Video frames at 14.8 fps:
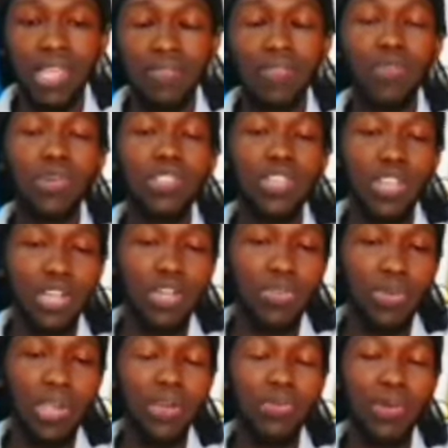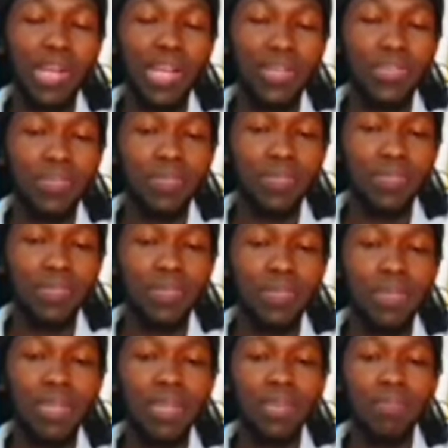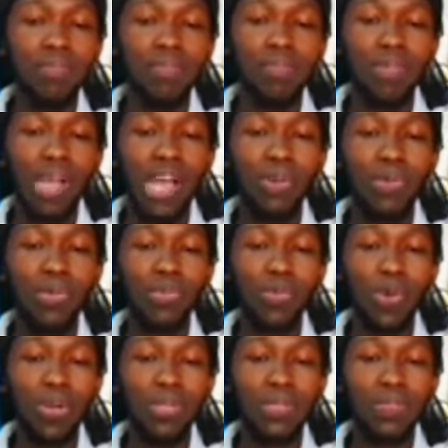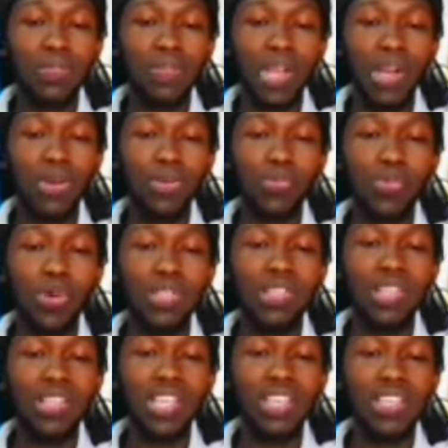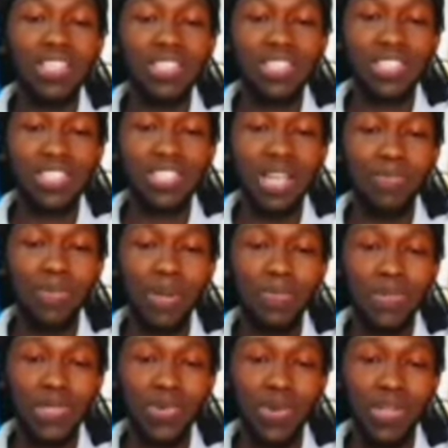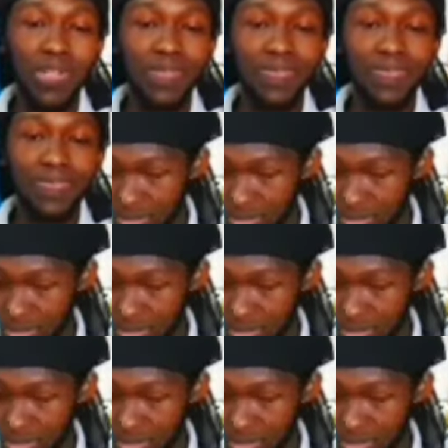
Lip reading: If it was the other way around, I would want the ladies to step up as well.